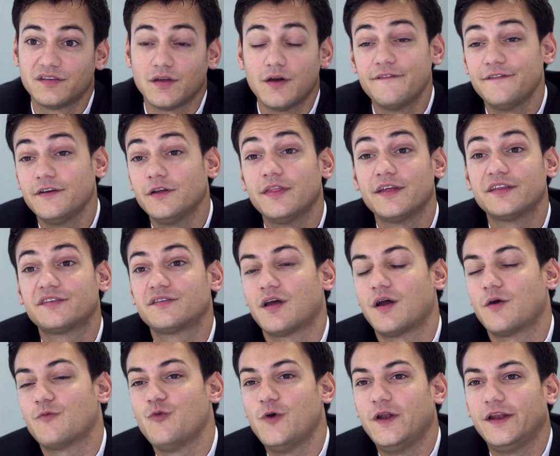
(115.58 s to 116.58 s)
So I feel there's
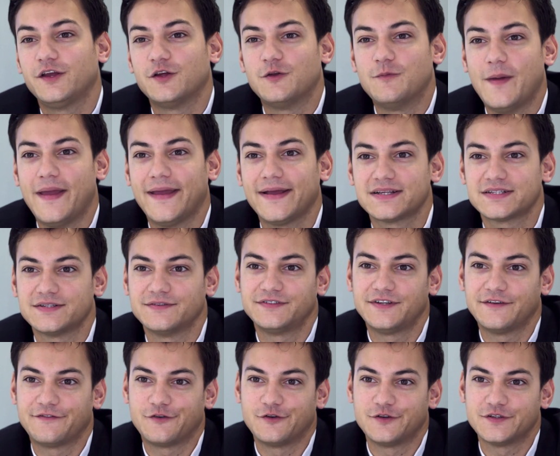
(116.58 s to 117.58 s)
a really good mix of
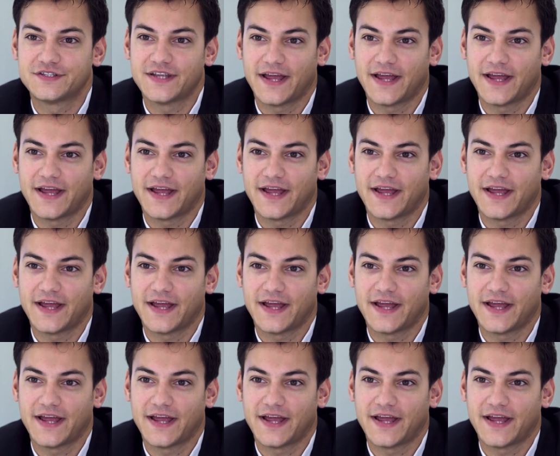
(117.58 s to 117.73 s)
different